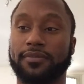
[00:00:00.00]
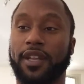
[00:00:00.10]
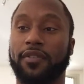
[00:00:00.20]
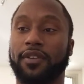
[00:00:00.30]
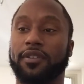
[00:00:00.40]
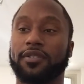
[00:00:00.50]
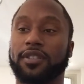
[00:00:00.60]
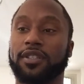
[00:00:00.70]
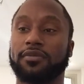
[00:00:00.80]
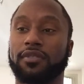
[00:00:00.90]
even though
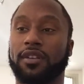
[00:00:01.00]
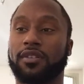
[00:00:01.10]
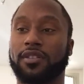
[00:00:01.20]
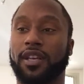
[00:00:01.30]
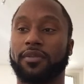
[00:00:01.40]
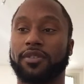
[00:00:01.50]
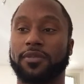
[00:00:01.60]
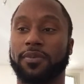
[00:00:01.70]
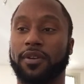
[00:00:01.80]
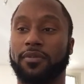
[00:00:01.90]
she learns languages pretty